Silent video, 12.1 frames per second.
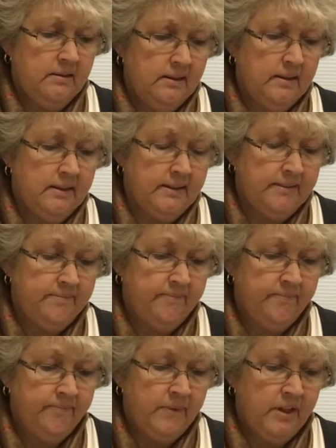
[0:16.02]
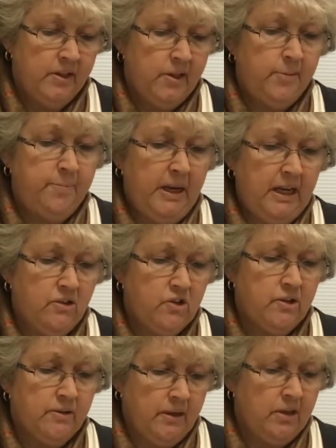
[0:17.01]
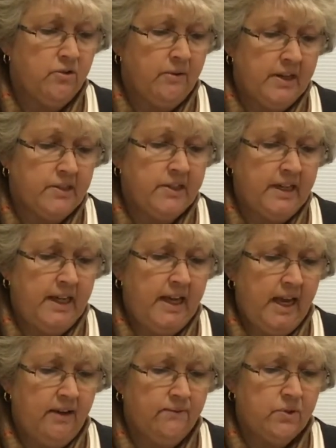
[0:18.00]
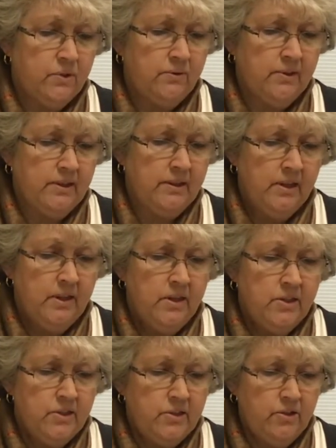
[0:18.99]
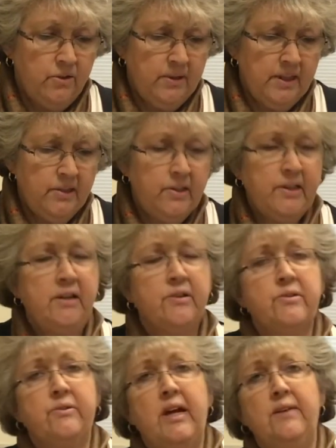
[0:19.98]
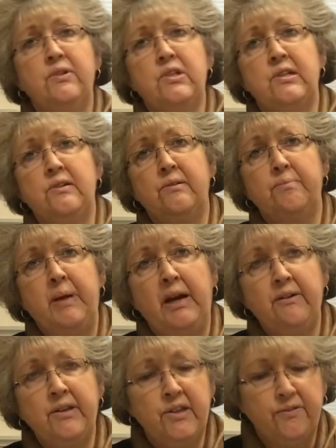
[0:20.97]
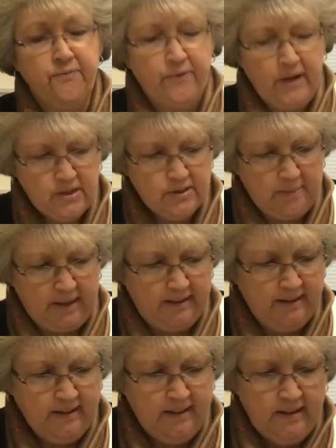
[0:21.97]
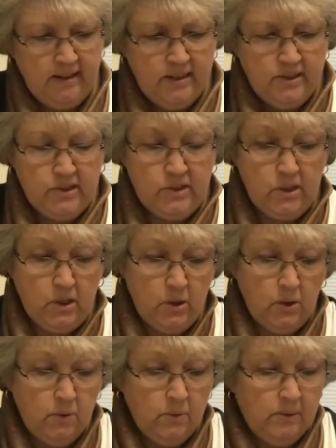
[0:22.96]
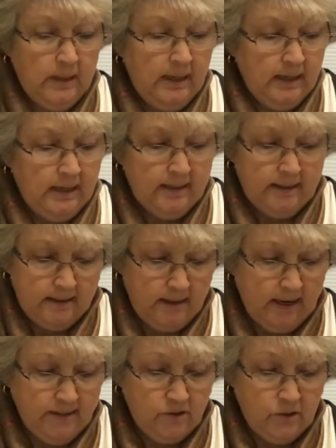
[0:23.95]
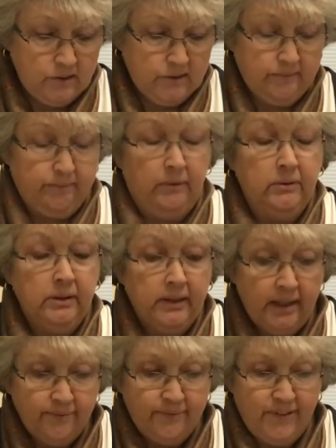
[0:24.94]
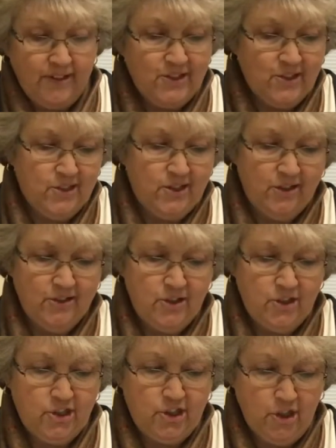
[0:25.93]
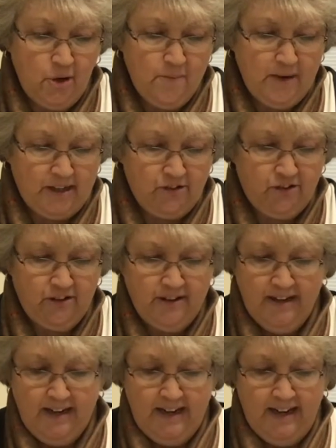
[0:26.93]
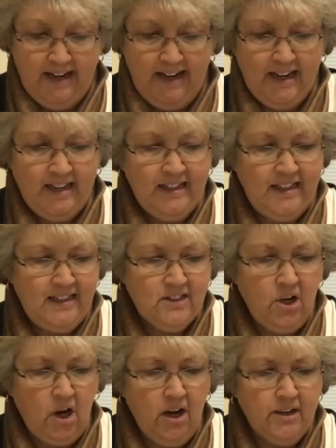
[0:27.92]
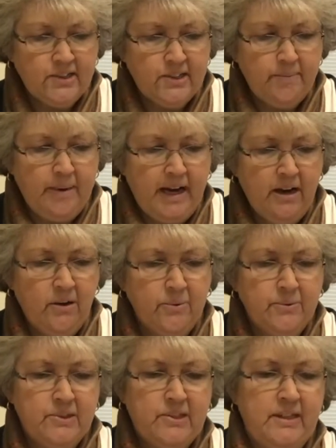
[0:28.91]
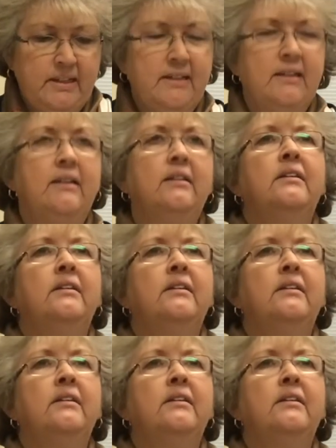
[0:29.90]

um, speech address that he gave to the students. He also gave it to parents of freshmen. So uh, I just love this so much and he talks about 9/11